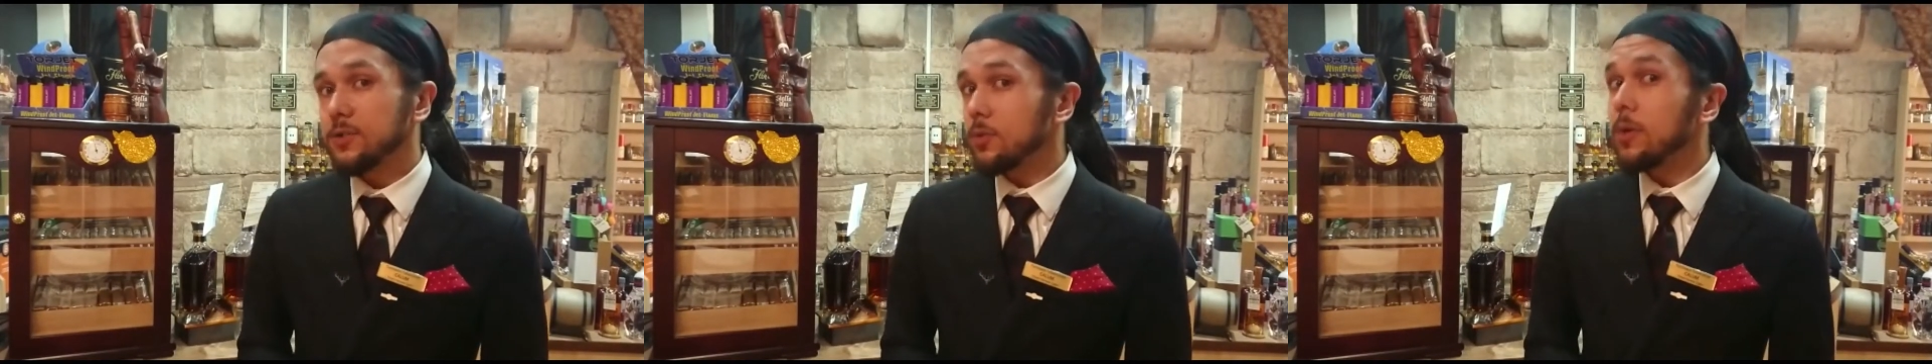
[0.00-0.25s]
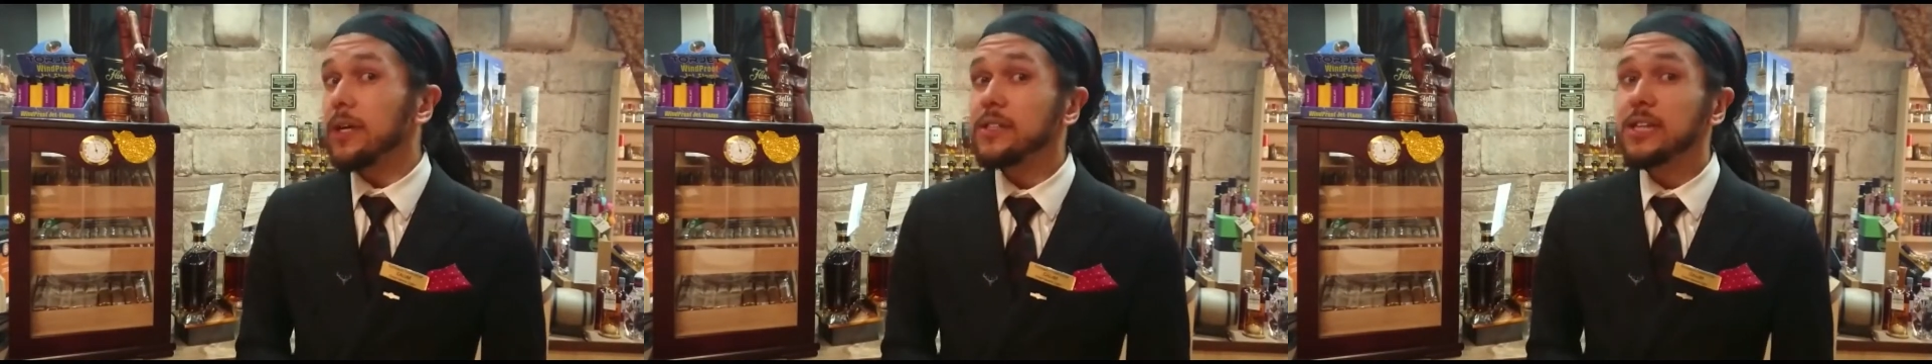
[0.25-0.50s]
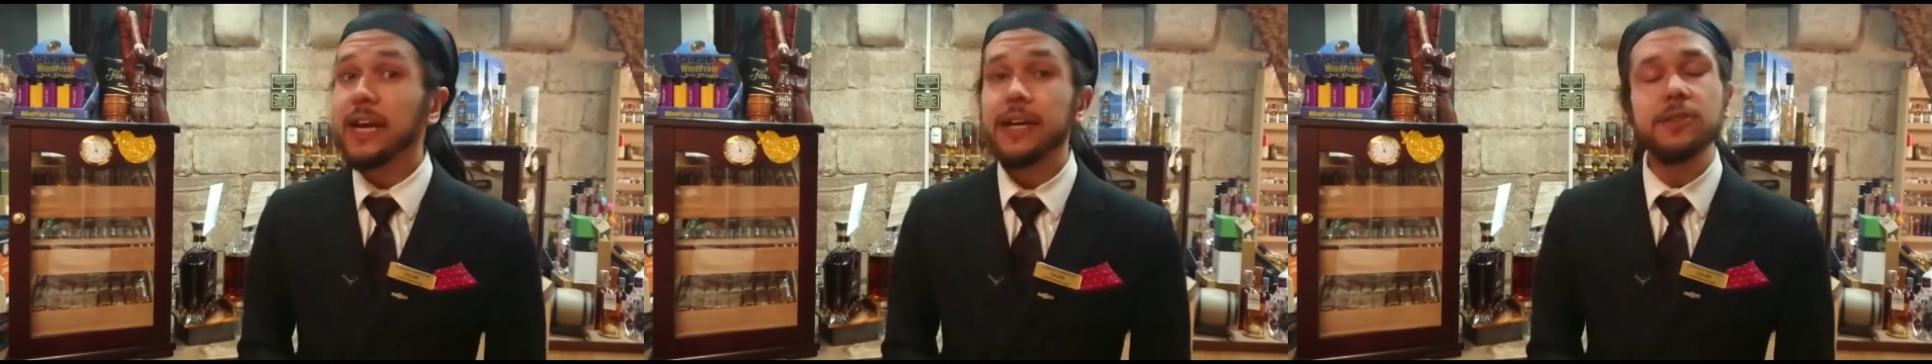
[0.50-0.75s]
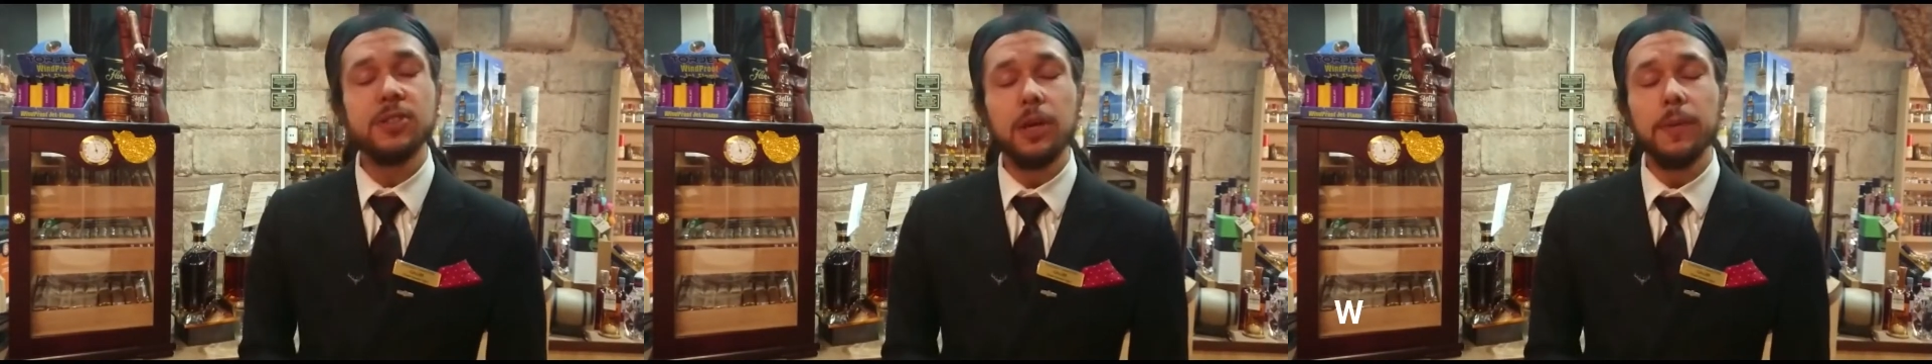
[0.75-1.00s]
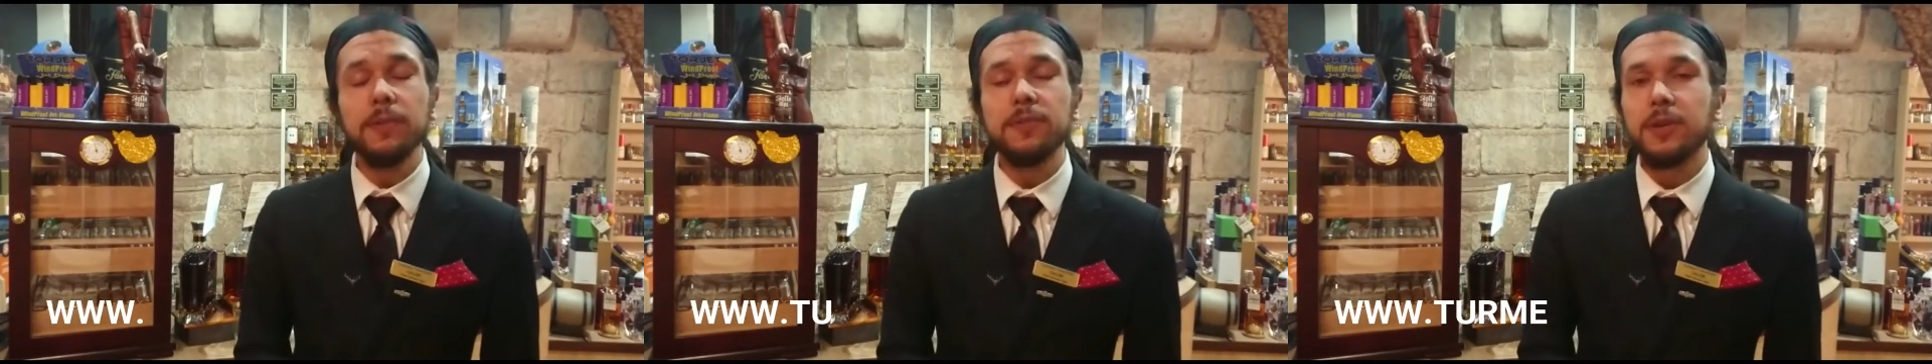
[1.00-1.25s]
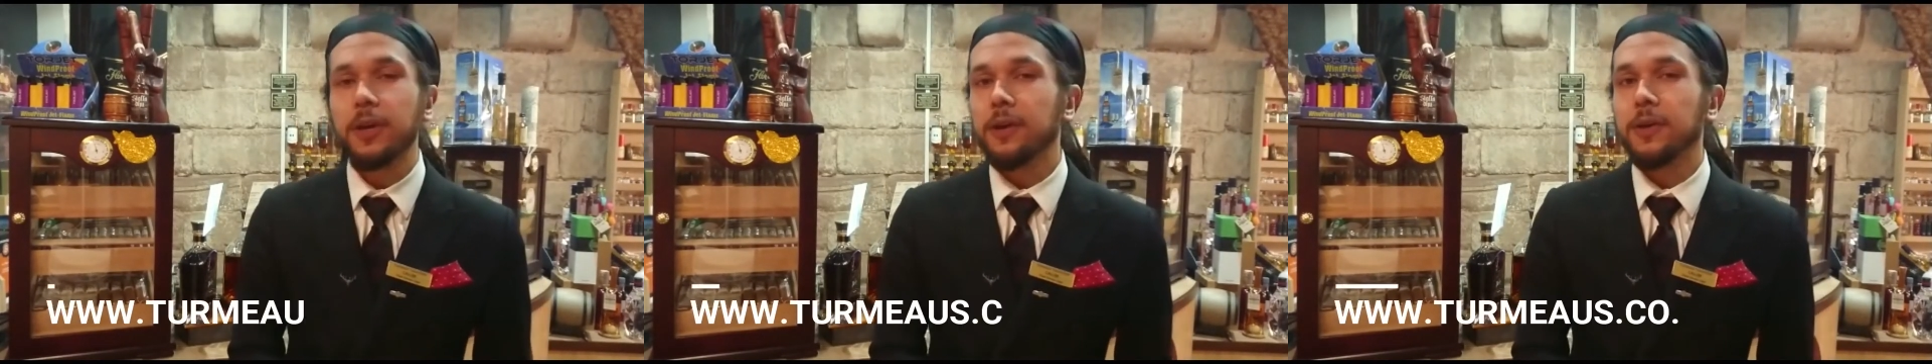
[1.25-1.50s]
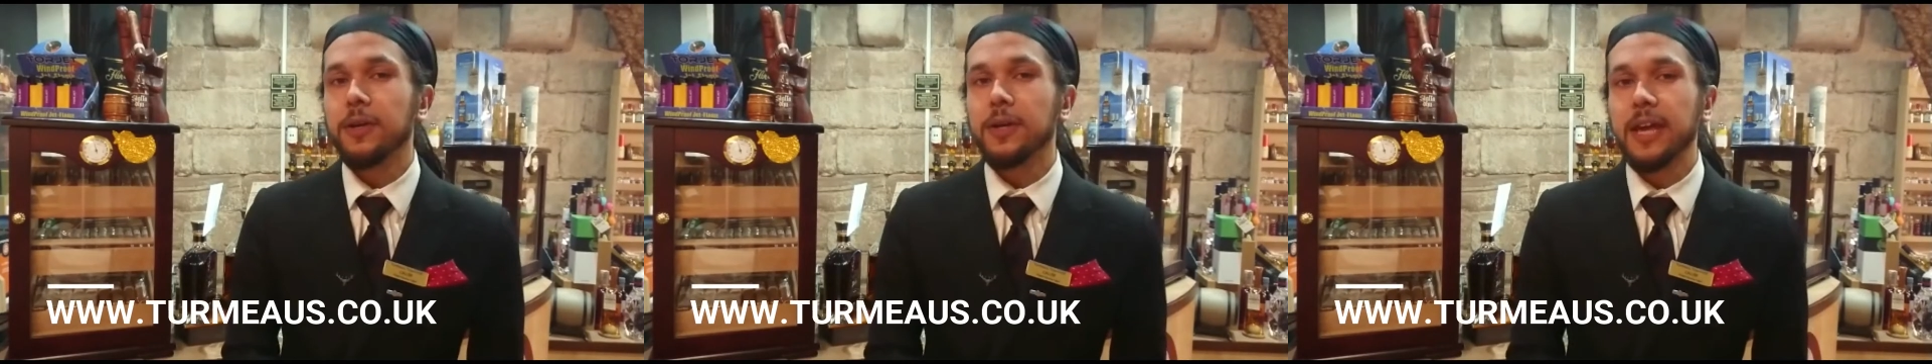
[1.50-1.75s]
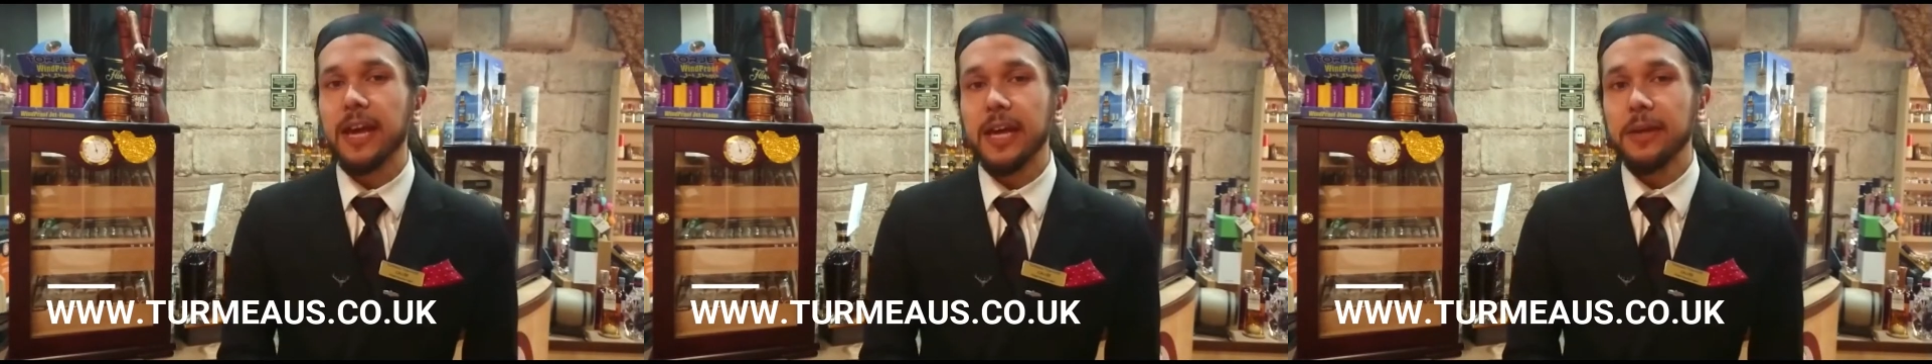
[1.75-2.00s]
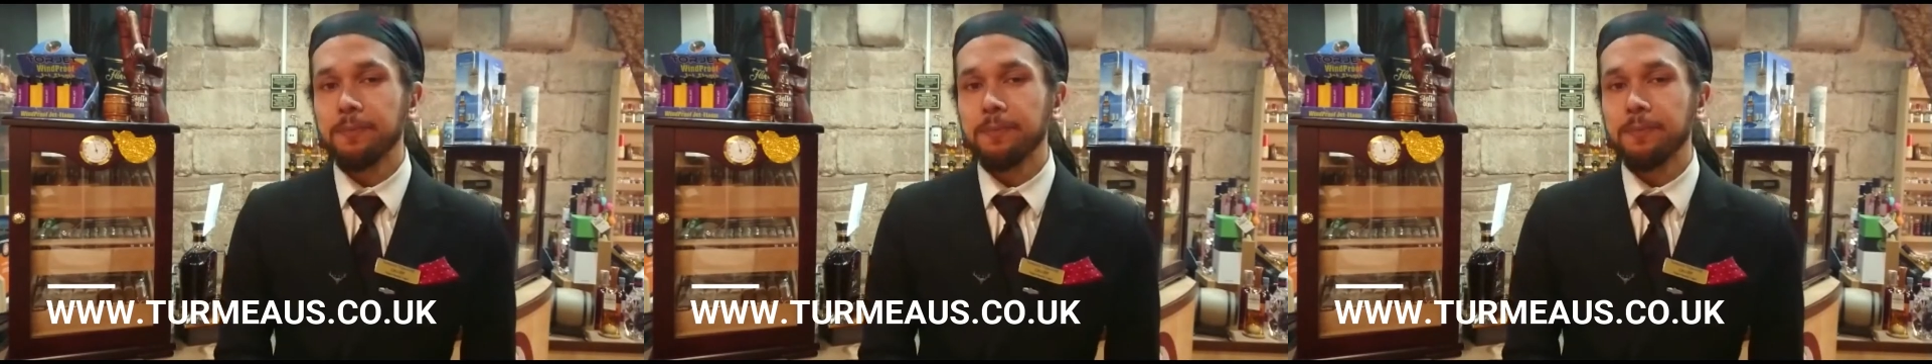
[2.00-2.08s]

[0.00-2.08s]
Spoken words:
as always, at turmeaus.co.uk.